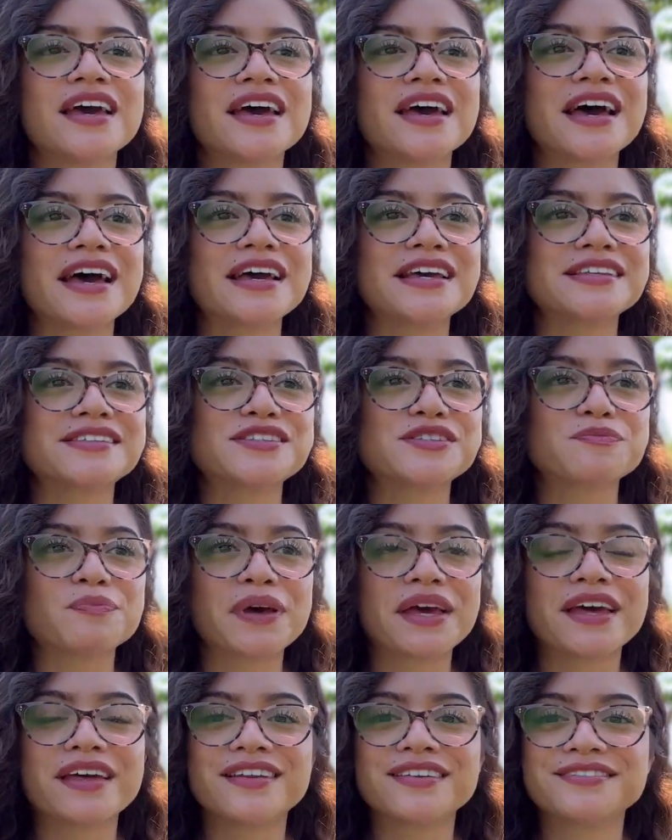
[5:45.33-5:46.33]
It's
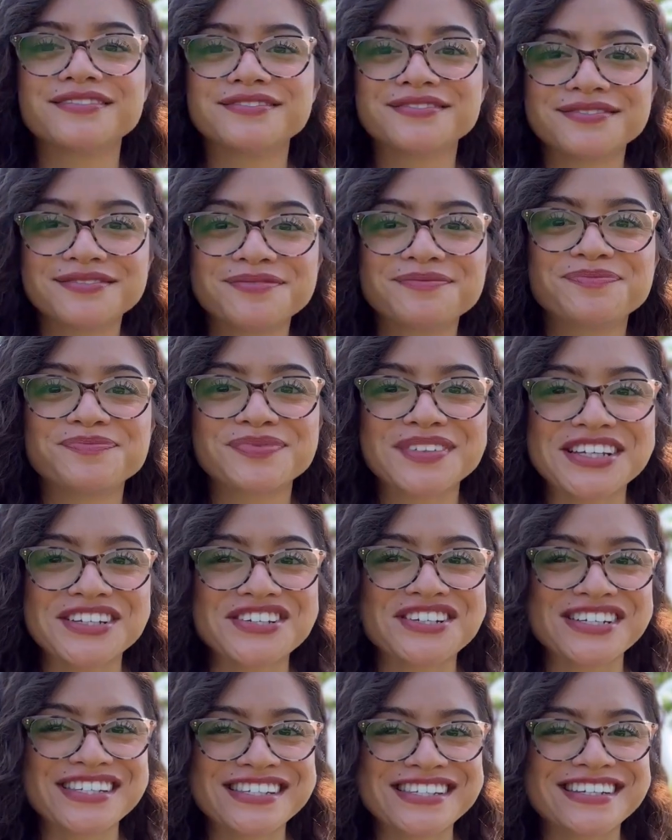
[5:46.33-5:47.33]
been
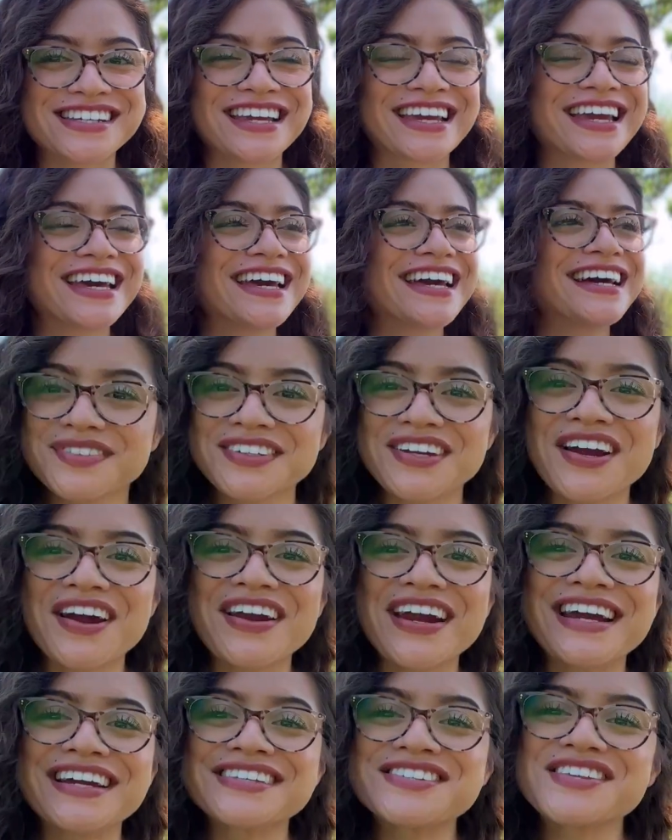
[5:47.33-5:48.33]
interesting. All
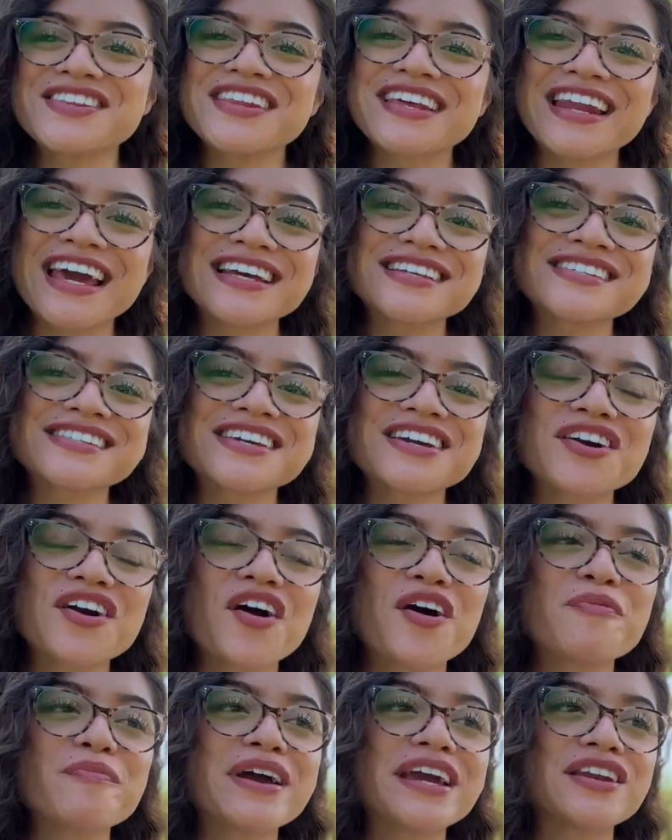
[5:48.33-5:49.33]
right, so the next thing
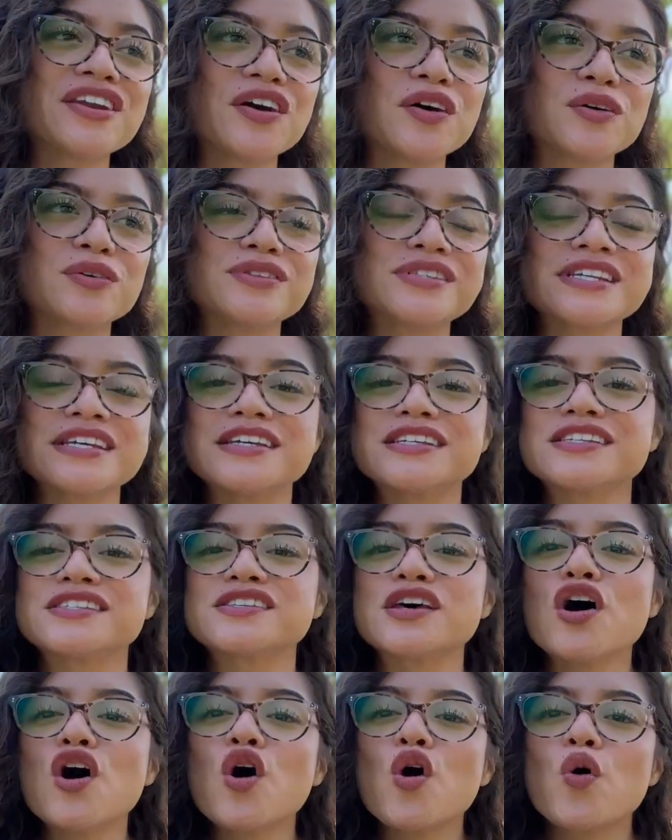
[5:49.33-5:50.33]
on my notes is,
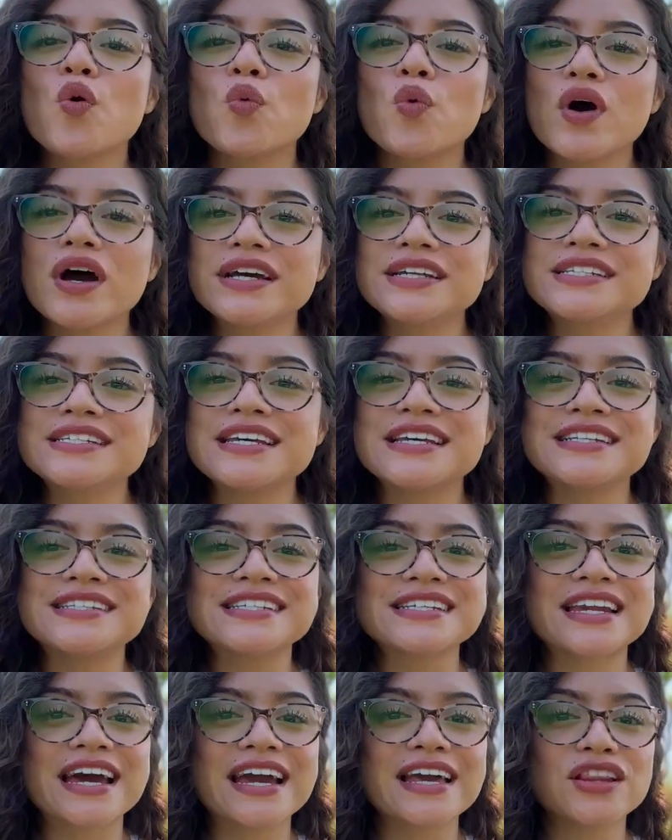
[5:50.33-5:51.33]
what
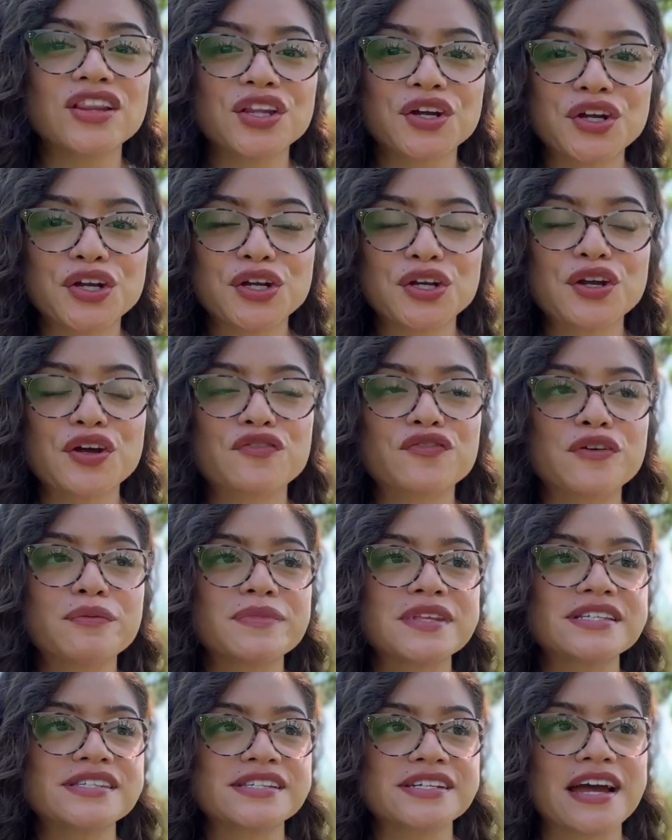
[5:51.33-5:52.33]
did I learn from
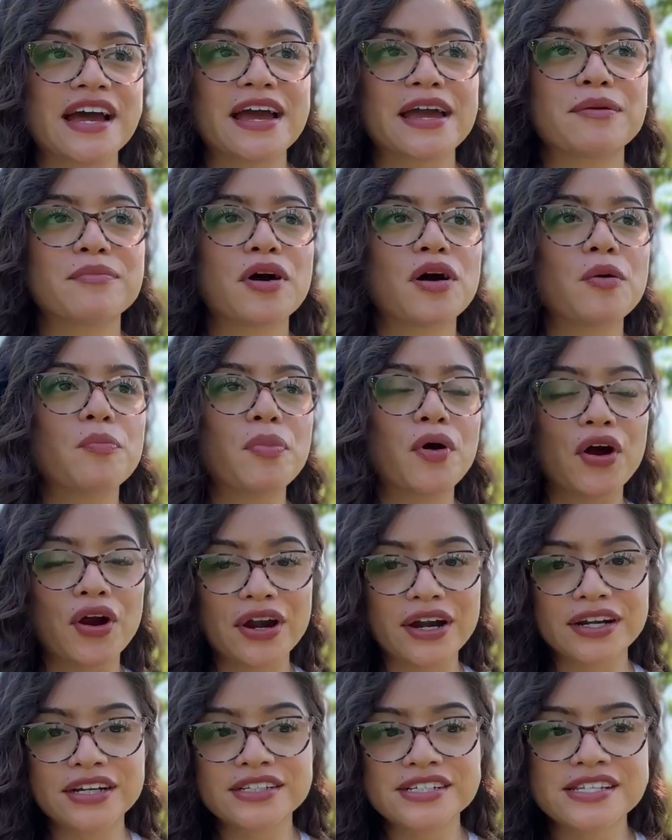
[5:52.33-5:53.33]
this time
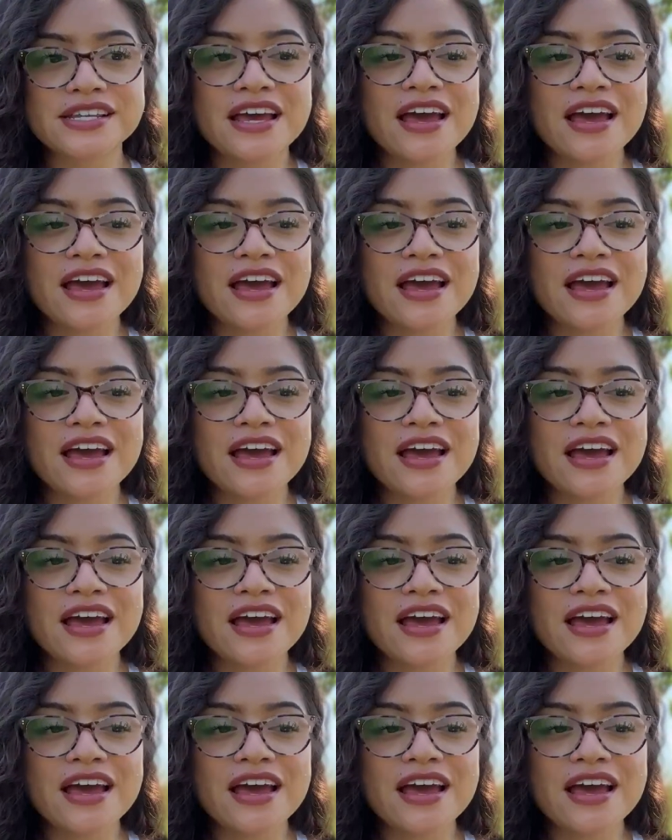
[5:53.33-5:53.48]
apart?